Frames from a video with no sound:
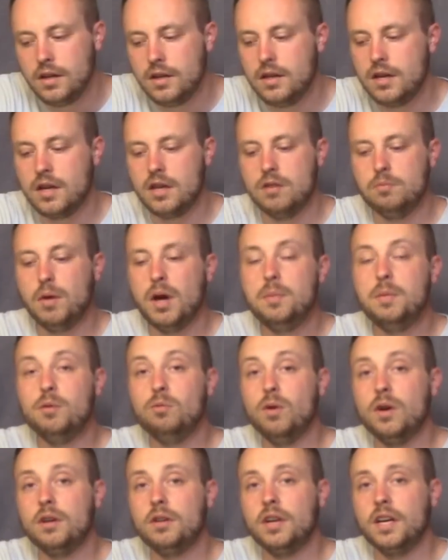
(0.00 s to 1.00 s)
Now you might be
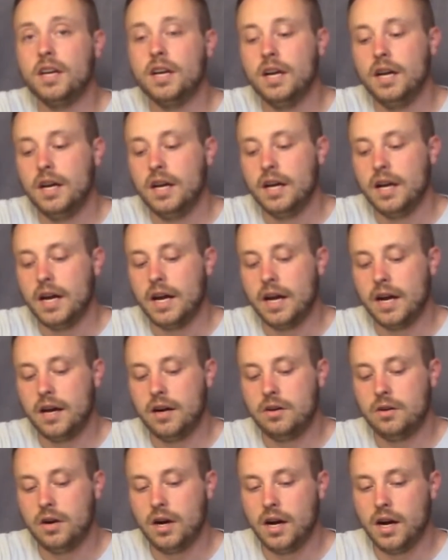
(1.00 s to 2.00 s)
wondering
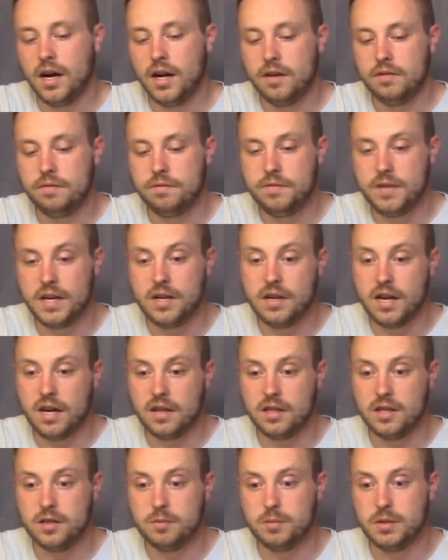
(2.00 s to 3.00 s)
how I figured out
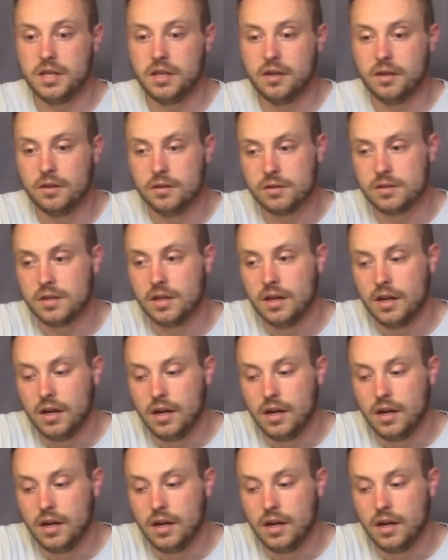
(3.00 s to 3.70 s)
these materials.